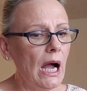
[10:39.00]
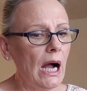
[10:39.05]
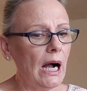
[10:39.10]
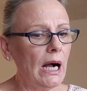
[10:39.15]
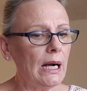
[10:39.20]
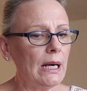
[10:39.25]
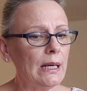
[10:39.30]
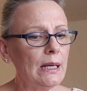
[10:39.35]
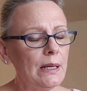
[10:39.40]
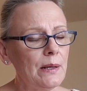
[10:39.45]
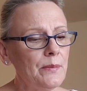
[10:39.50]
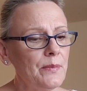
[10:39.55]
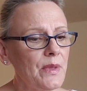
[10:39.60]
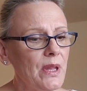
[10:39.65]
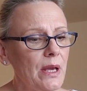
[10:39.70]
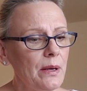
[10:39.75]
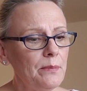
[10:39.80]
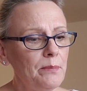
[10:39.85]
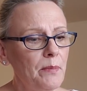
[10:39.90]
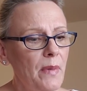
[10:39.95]

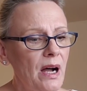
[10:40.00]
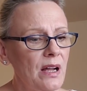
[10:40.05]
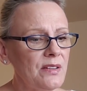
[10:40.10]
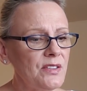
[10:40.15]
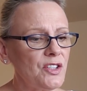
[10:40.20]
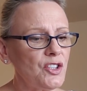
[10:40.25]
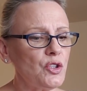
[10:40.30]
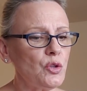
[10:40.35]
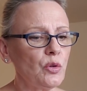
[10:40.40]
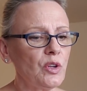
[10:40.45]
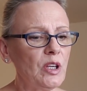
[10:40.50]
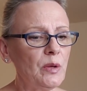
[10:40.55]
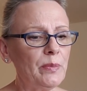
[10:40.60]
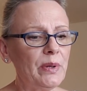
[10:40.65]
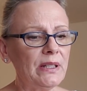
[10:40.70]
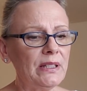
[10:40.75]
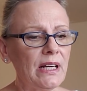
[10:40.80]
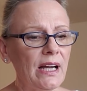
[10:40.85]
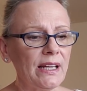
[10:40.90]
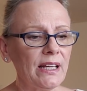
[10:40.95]
Months to keep
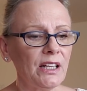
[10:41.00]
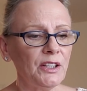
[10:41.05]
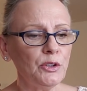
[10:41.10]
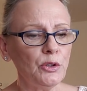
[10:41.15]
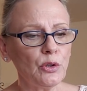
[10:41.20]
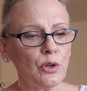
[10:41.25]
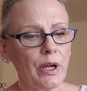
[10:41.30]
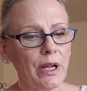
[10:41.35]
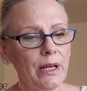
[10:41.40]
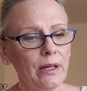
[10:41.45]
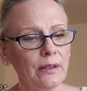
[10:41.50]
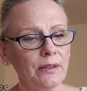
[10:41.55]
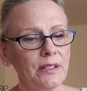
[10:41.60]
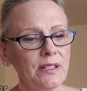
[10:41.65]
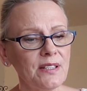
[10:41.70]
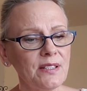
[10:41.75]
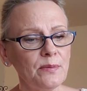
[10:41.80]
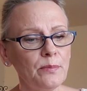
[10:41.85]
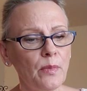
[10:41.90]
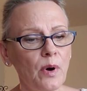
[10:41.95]
an eye on your health
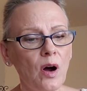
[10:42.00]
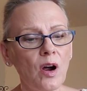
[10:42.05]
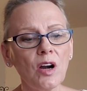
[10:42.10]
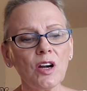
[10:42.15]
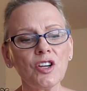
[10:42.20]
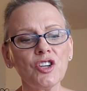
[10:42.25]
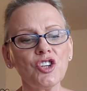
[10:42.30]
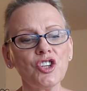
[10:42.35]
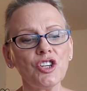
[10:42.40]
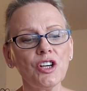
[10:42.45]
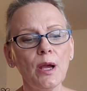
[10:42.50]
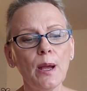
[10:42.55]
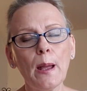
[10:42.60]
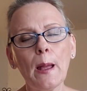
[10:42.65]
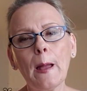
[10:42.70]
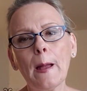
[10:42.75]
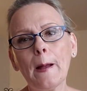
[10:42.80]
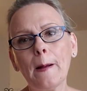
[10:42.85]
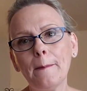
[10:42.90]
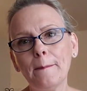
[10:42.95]
is March,
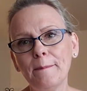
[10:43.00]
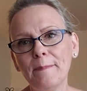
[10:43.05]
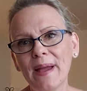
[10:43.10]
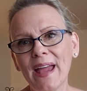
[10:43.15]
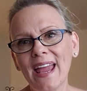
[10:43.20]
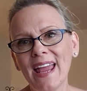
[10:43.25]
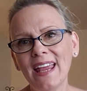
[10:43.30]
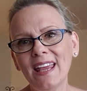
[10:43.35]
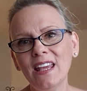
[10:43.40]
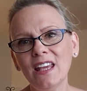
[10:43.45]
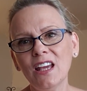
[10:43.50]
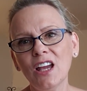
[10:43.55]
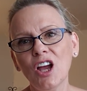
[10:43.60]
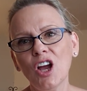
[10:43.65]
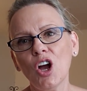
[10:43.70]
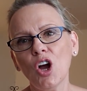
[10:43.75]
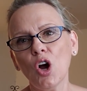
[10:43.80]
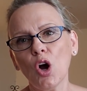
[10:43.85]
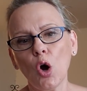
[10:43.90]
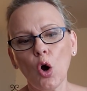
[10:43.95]
May,
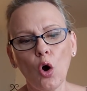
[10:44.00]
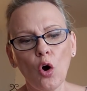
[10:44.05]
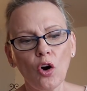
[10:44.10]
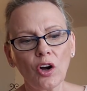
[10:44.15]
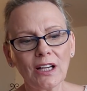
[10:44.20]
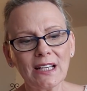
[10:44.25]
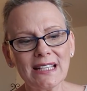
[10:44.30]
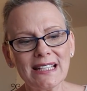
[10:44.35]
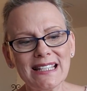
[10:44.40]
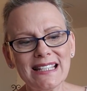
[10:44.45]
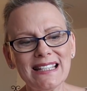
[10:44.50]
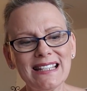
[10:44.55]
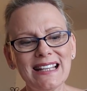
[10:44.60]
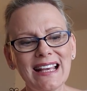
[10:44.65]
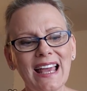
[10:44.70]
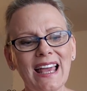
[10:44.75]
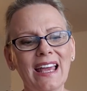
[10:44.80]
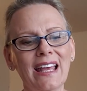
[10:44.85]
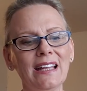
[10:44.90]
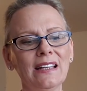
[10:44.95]
August,
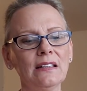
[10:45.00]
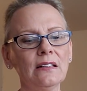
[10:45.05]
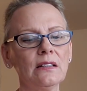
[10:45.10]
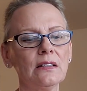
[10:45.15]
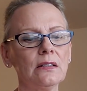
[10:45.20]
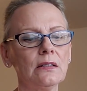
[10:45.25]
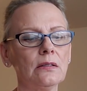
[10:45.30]
and